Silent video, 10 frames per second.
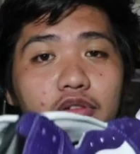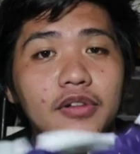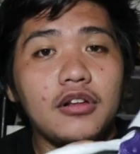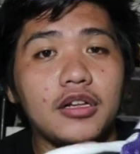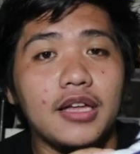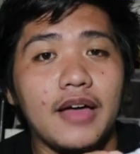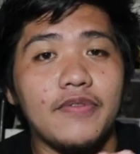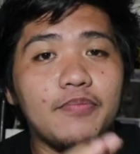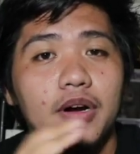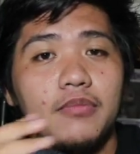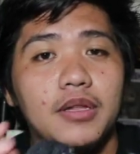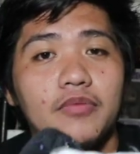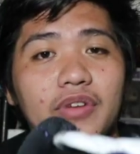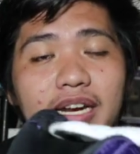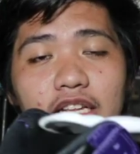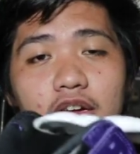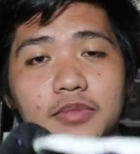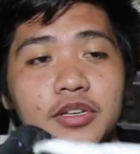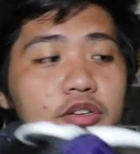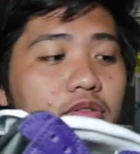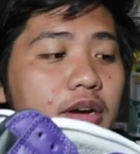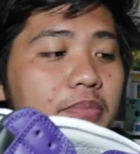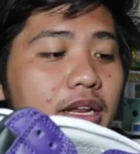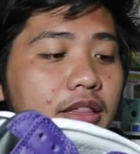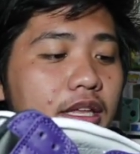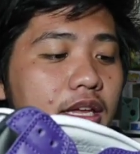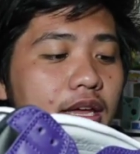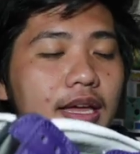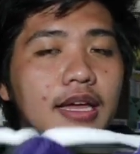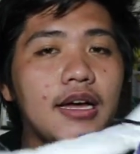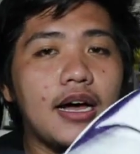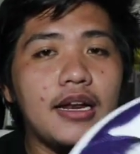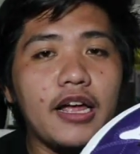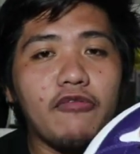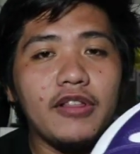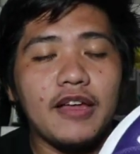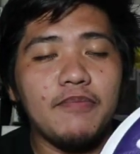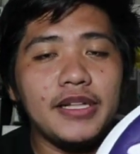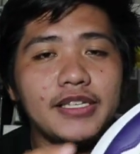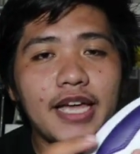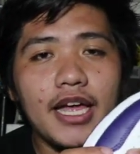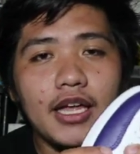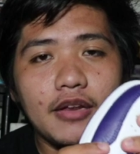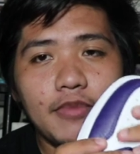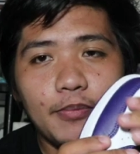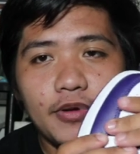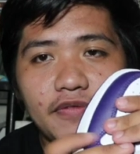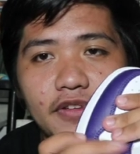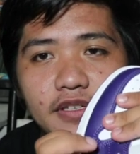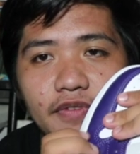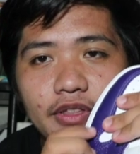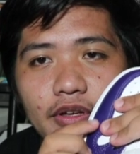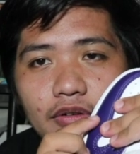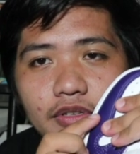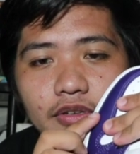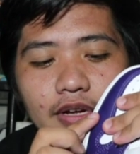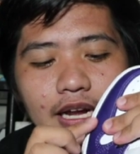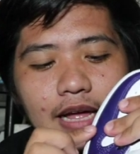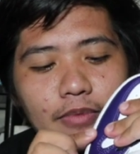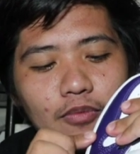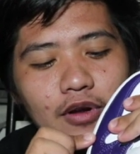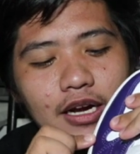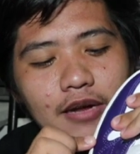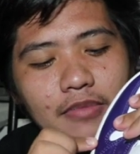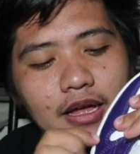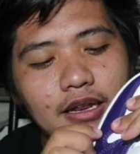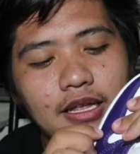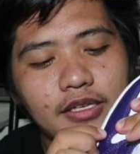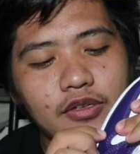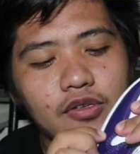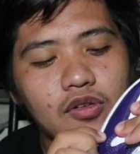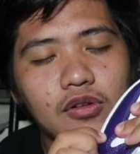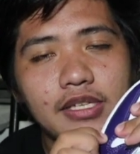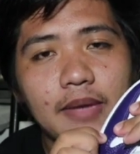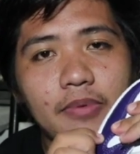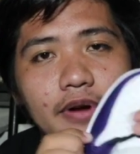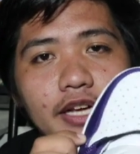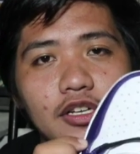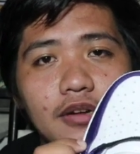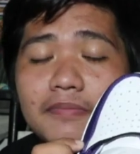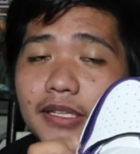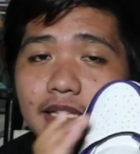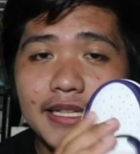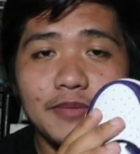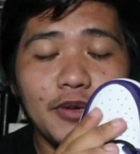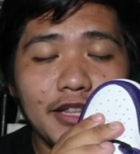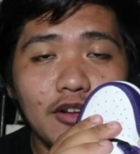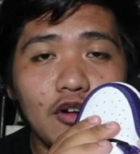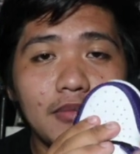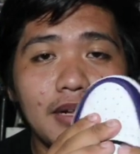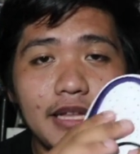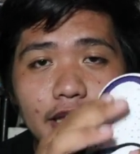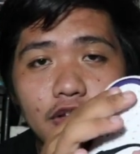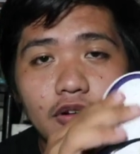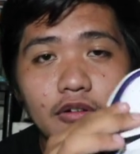You will not have a problem when it comes to durability. Like what I've been saying in my previous videos, yung kalaban mo lang naman is yung sole separation, but that's pretty normal and